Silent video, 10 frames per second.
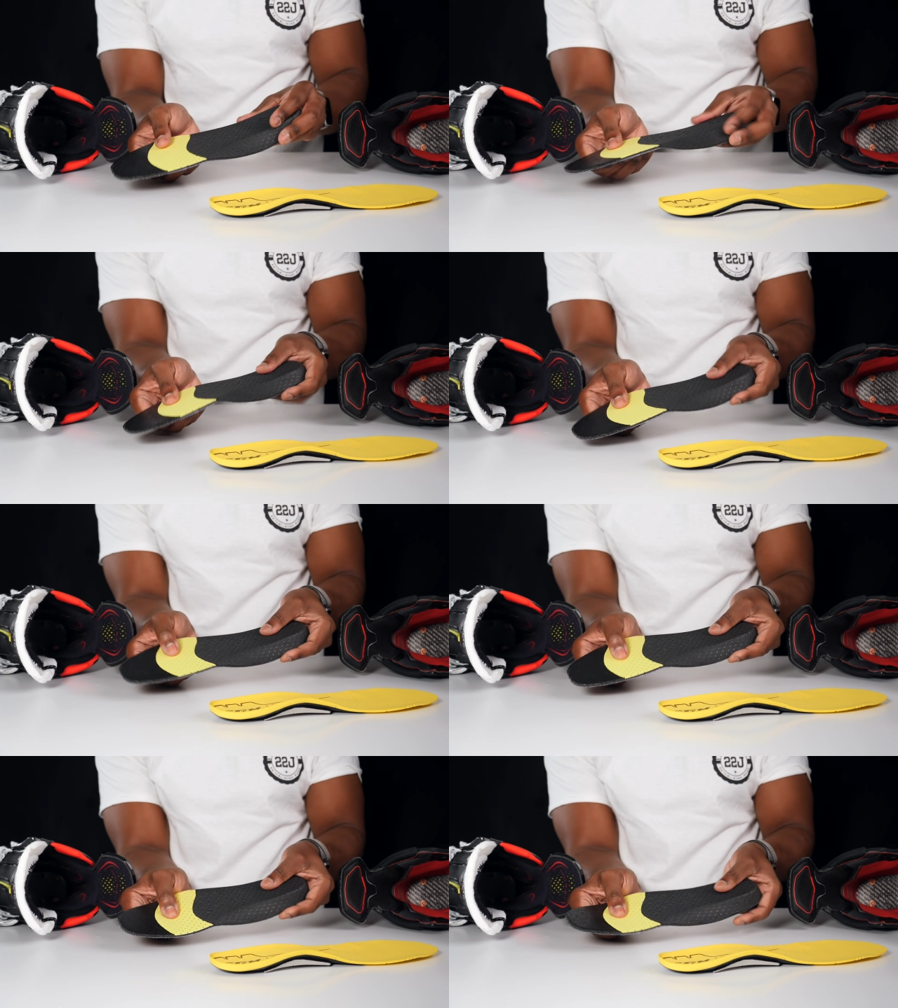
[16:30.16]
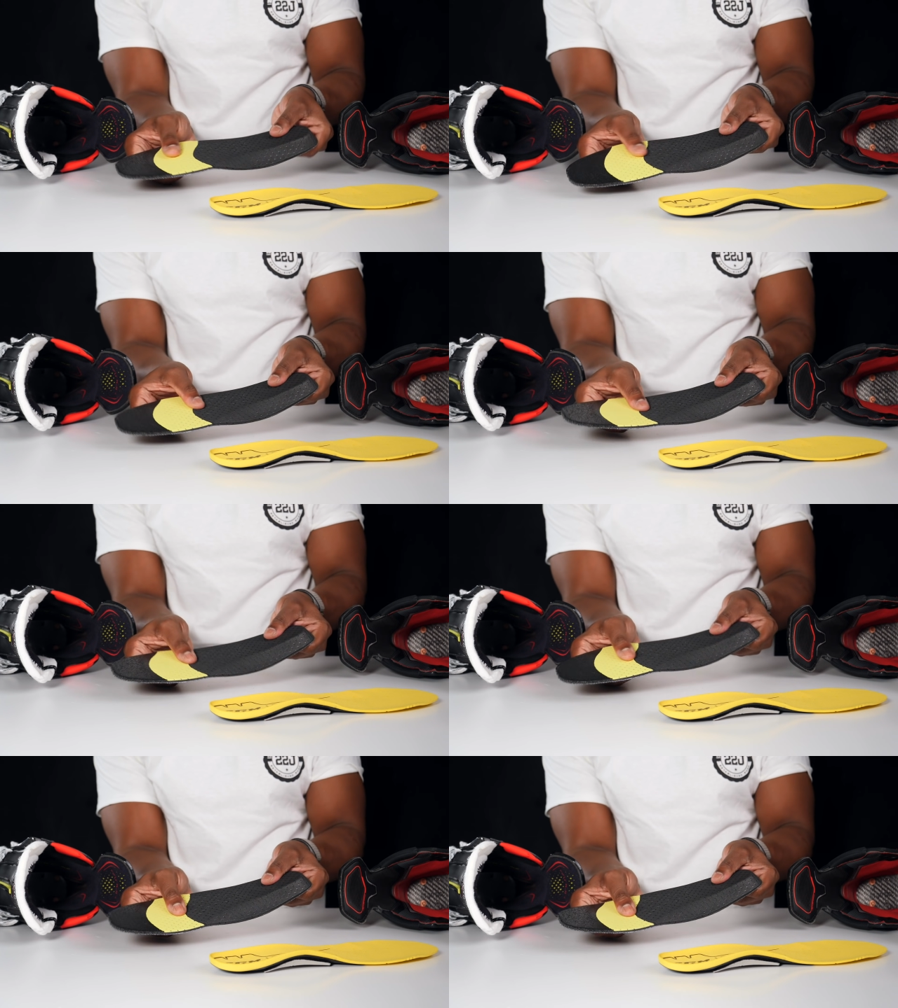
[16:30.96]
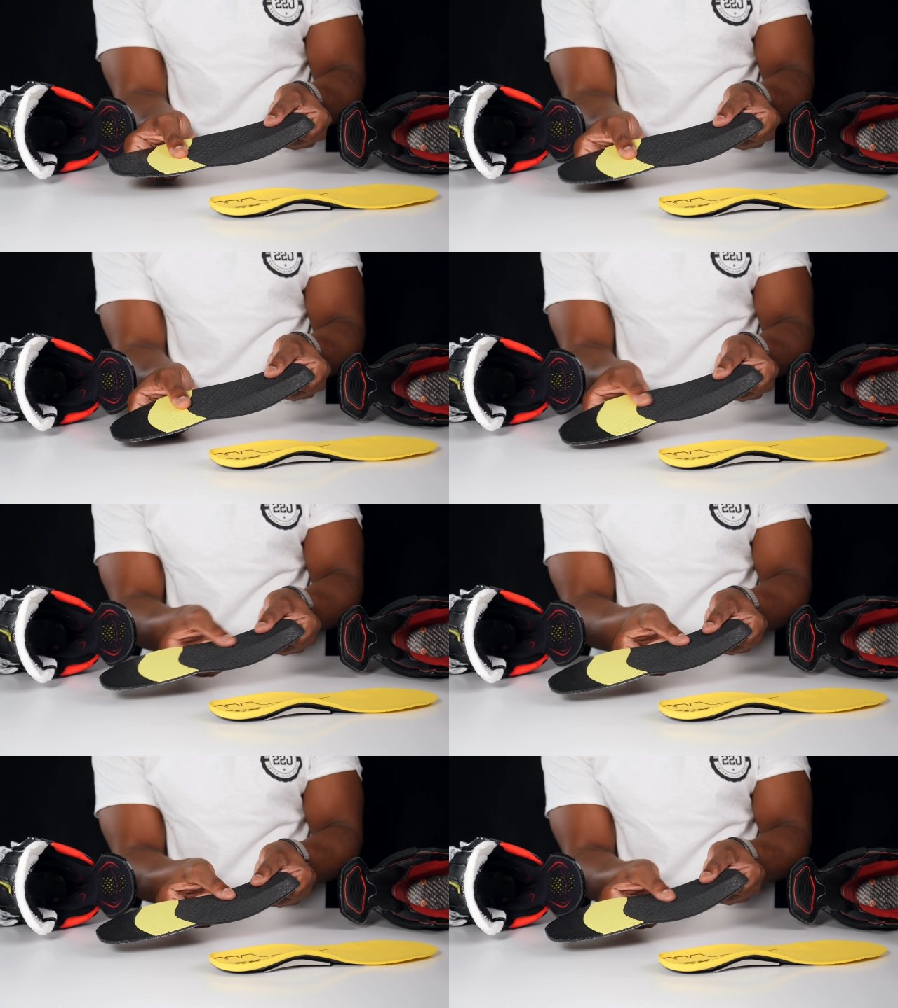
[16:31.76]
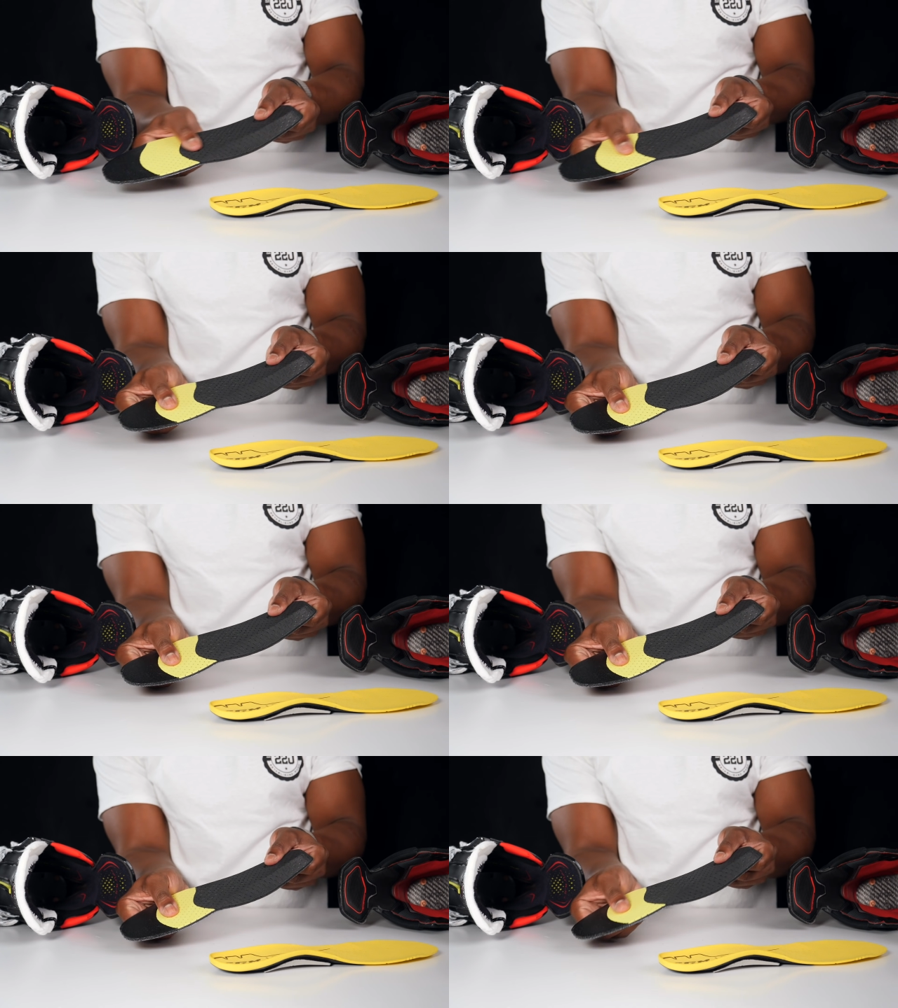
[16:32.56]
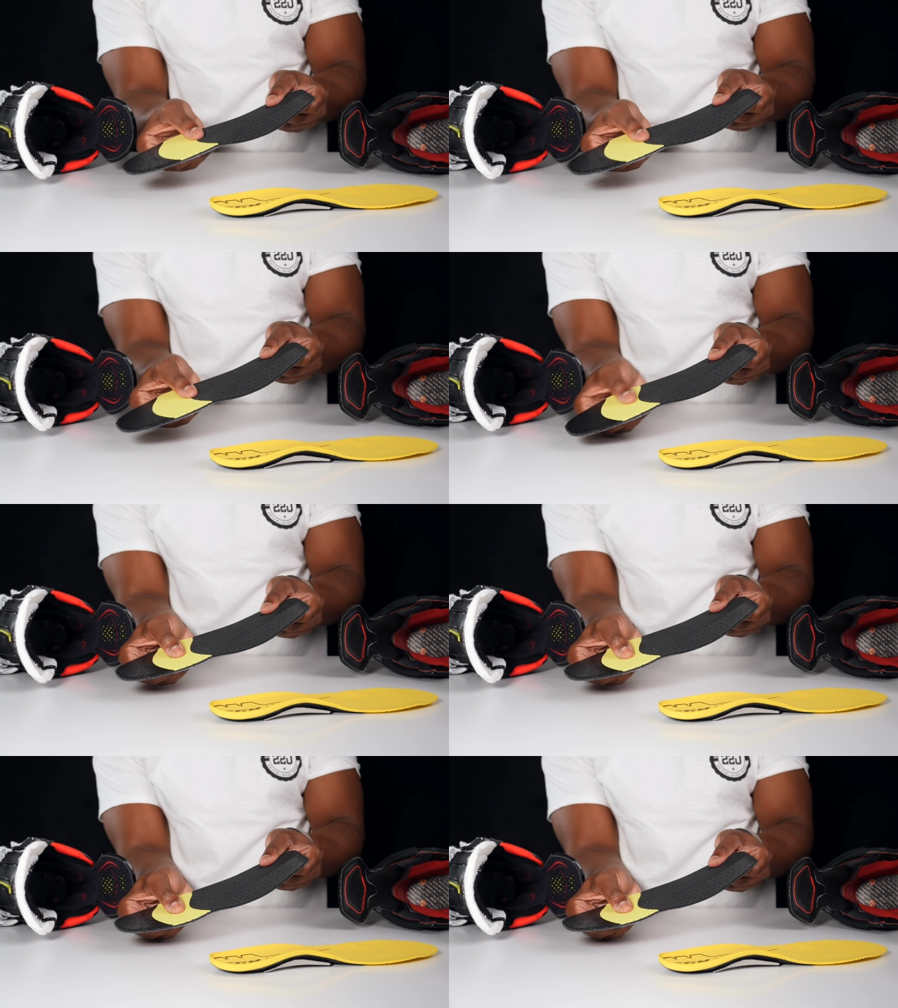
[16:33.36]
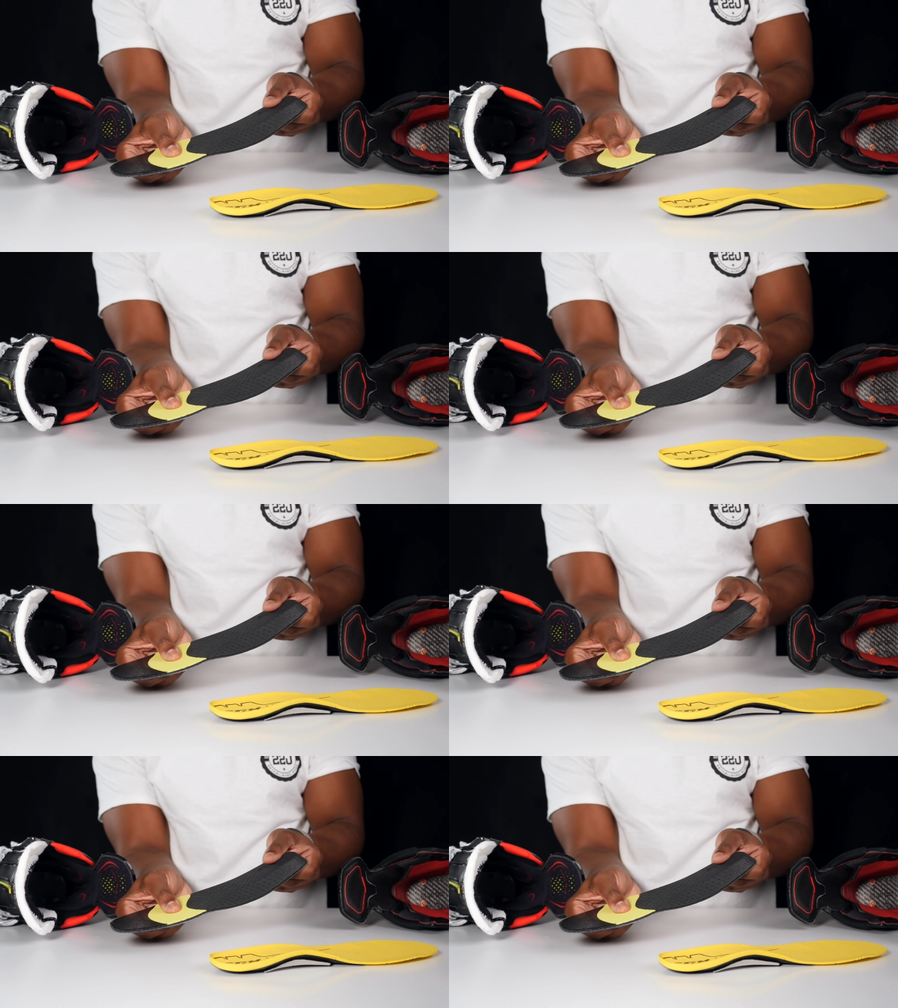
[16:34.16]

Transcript: No face is visible, so there are no lips to read.